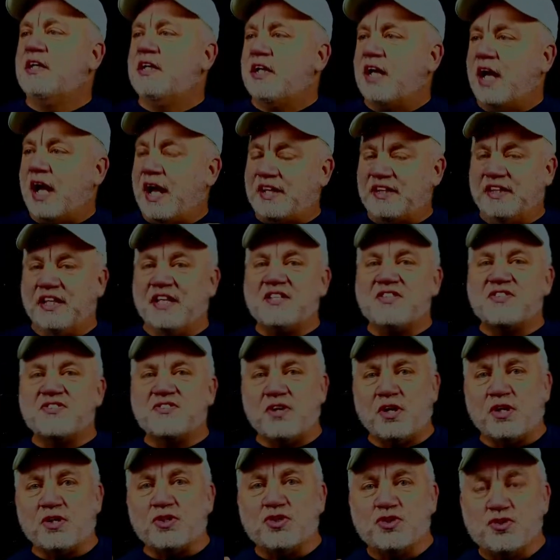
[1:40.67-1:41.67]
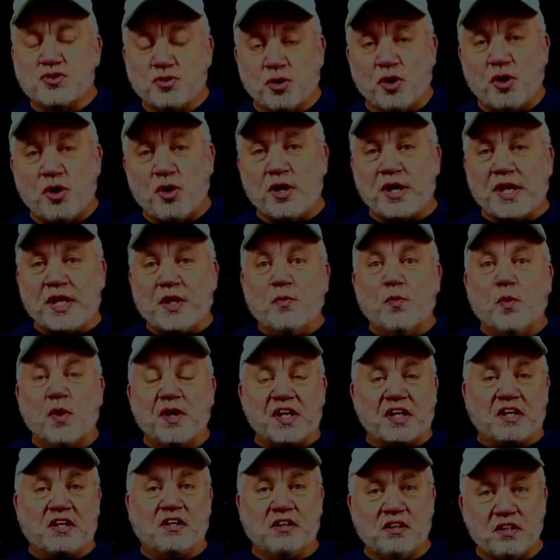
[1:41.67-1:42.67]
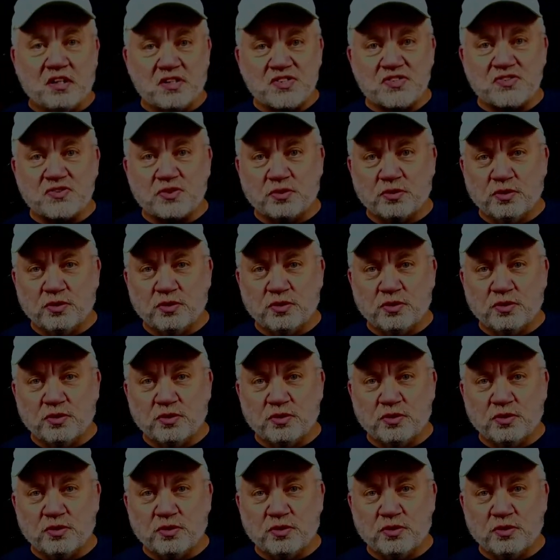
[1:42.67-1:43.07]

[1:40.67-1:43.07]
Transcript: And let's start drawing what a cluster